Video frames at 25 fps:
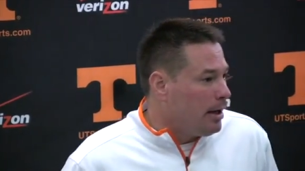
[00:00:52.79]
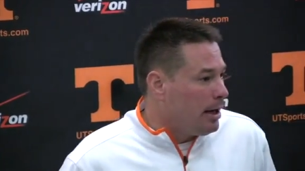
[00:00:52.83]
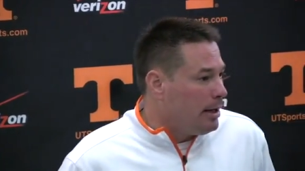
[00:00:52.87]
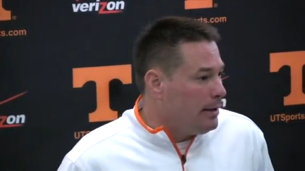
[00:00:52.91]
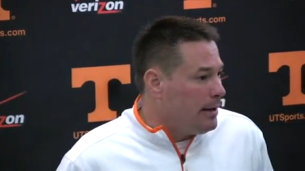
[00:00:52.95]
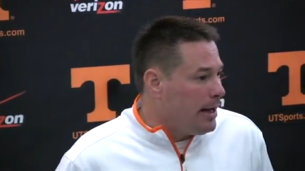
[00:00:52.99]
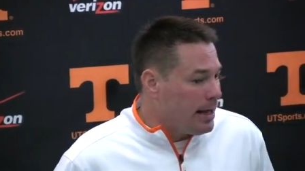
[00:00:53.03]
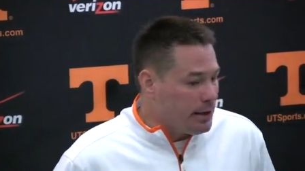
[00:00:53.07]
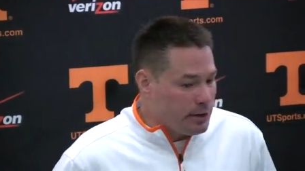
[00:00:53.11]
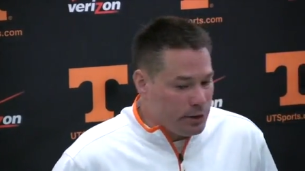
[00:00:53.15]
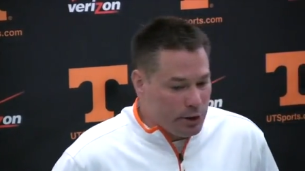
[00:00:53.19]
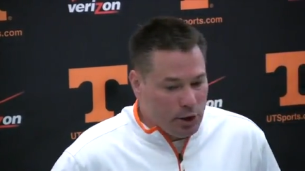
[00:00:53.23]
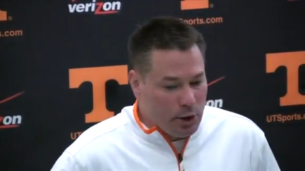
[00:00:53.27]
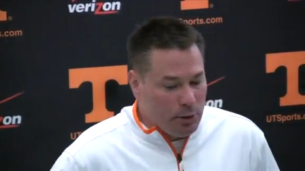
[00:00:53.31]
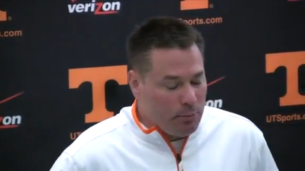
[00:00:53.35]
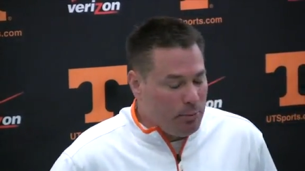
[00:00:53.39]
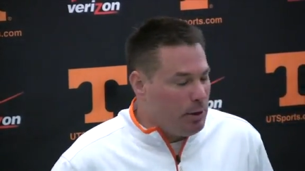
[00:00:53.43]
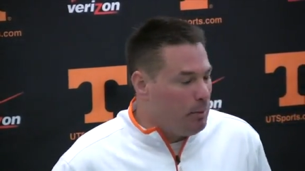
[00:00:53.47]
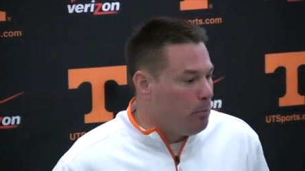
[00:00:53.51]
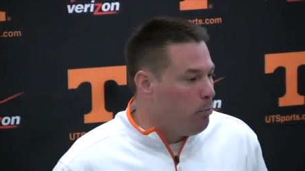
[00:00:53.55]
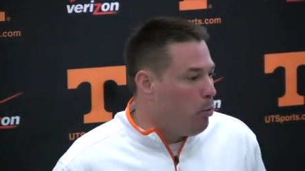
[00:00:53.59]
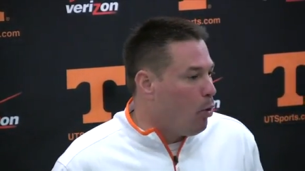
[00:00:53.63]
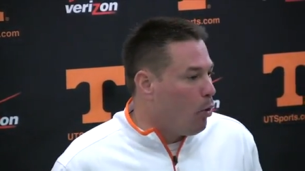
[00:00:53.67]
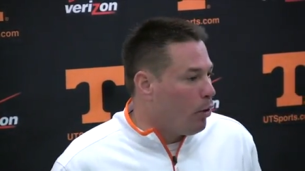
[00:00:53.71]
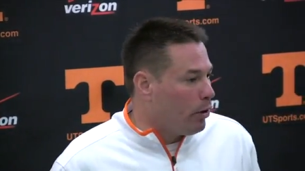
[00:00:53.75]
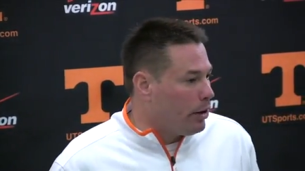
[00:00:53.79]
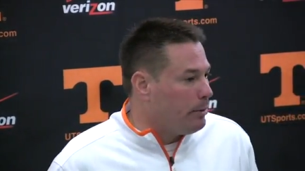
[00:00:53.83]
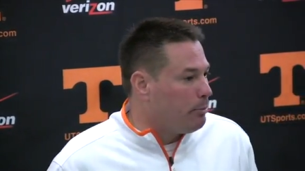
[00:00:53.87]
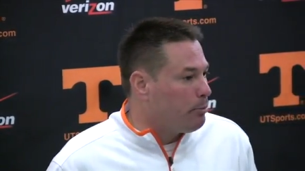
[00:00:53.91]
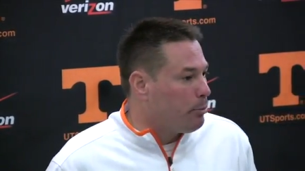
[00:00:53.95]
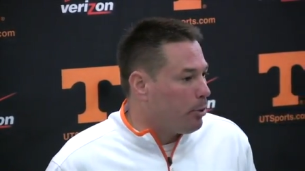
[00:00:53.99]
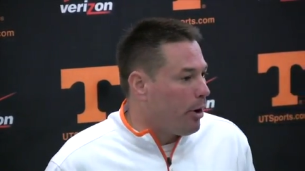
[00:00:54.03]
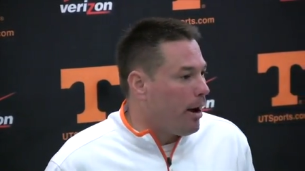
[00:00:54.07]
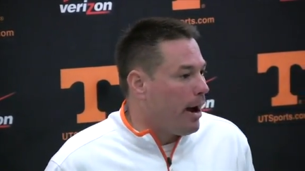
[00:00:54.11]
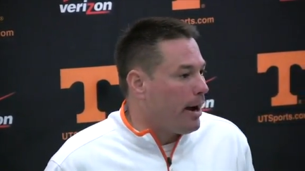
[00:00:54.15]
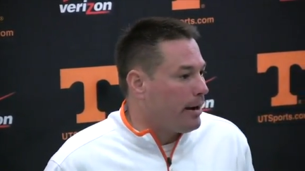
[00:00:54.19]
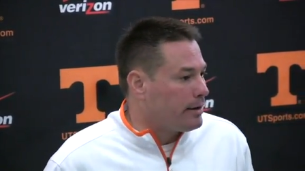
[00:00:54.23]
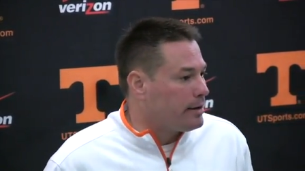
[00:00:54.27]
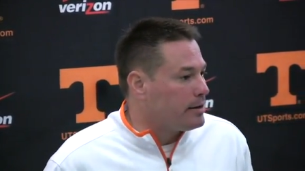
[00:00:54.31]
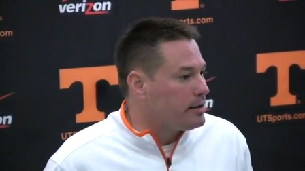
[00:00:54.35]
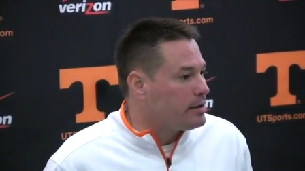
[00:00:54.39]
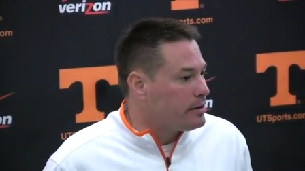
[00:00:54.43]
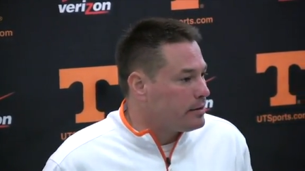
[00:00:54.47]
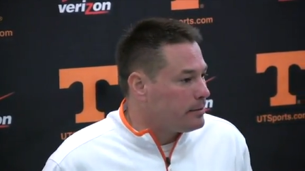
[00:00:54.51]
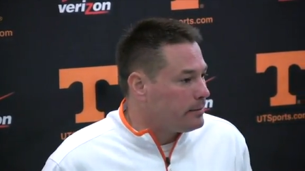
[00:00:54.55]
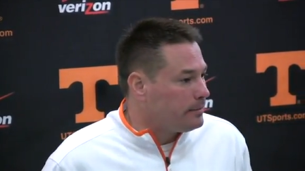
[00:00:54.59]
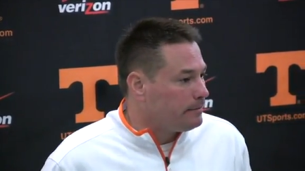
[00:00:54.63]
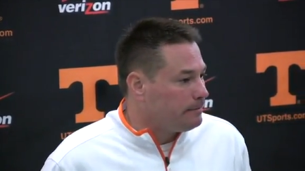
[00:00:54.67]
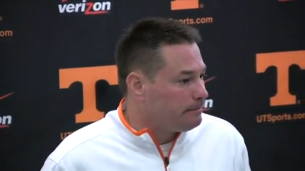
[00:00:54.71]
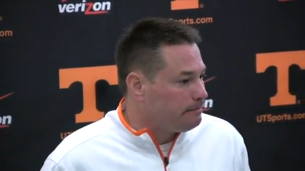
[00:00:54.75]
and that's going to be born in
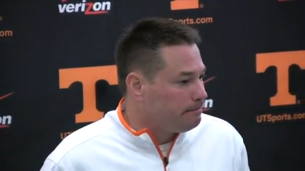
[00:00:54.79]
practice.